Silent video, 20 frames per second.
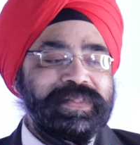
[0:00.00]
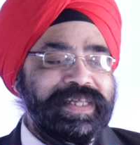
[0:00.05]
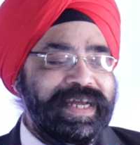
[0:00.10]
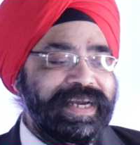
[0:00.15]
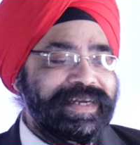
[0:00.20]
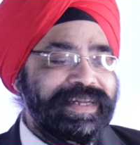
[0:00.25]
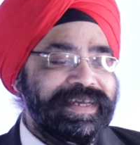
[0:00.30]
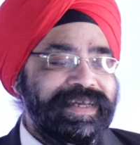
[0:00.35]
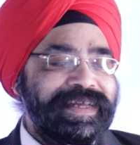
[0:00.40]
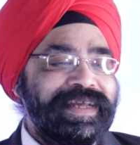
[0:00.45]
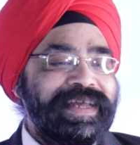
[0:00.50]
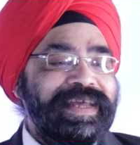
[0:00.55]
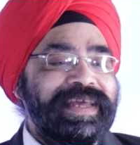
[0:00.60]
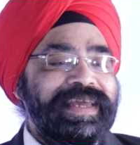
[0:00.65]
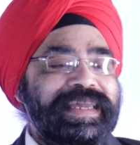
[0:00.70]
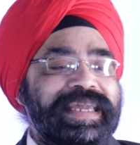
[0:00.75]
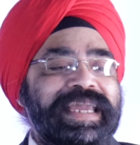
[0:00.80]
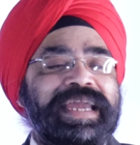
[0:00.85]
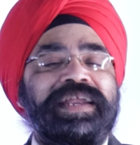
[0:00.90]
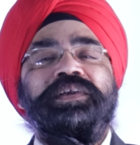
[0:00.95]
do that?
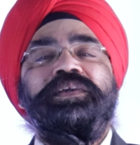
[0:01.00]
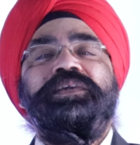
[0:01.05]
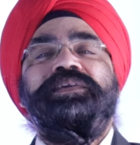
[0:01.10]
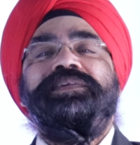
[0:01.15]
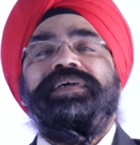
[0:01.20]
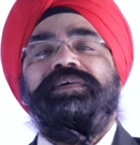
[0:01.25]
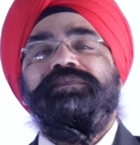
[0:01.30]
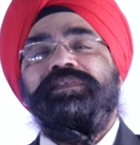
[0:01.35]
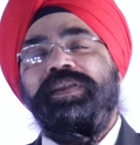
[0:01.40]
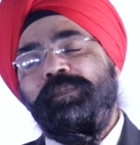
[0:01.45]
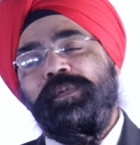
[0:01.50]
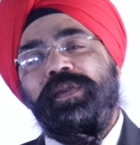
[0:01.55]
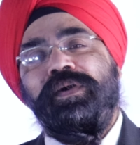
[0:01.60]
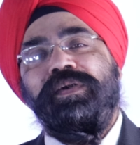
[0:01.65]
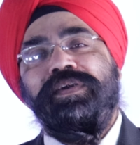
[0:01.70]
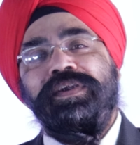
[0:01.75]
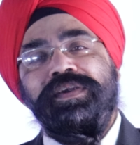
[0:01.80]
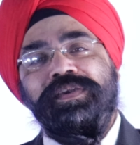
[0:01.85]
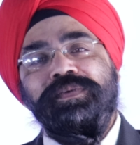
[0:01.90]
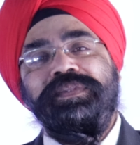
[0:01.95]
Can travel
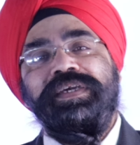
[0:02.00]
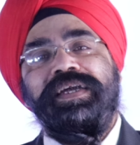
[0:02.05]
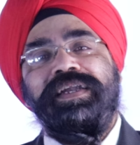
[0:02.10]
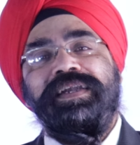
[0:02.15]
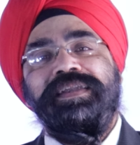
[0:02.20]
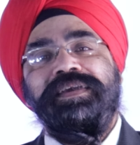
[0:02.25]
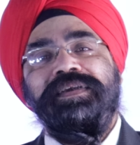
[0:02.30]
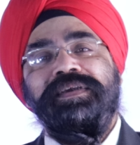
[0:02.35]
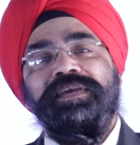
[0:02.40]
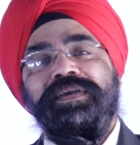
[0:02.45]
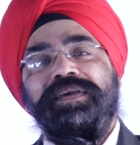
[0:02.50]
blogger do that?